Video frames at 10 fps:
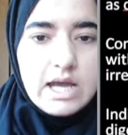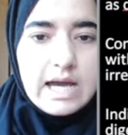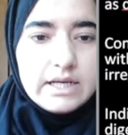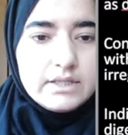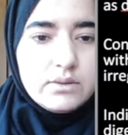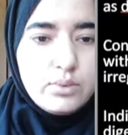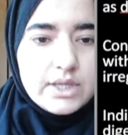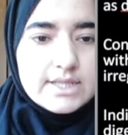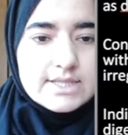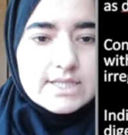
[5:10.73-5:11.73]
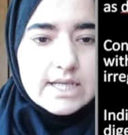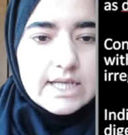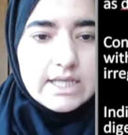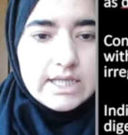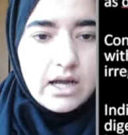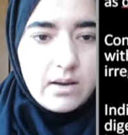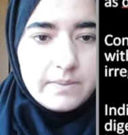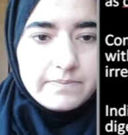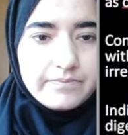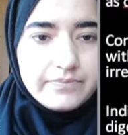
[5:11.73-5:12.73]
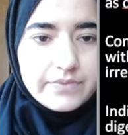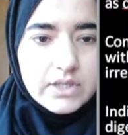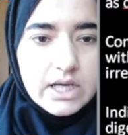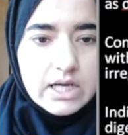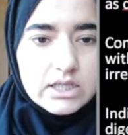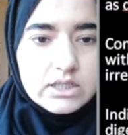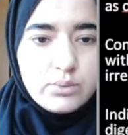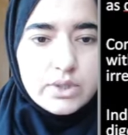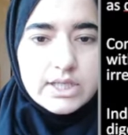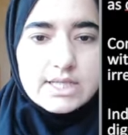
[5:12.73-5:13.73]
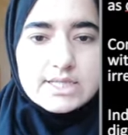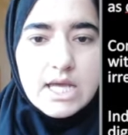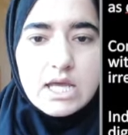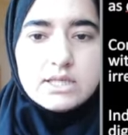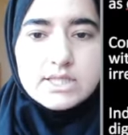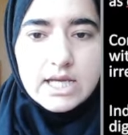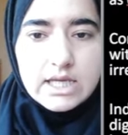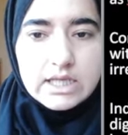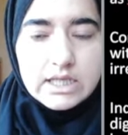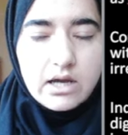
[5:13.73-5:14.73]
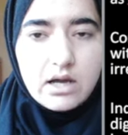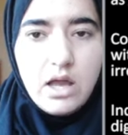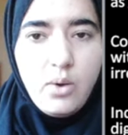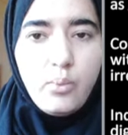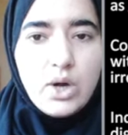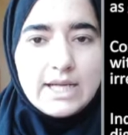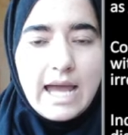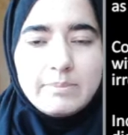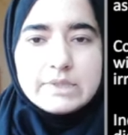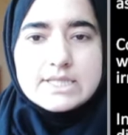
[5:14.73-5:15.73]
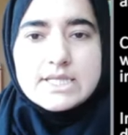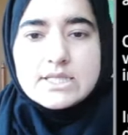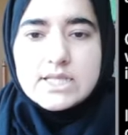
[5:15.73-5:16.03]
Another one is diarrhea. Another one is diarrhea. What happens in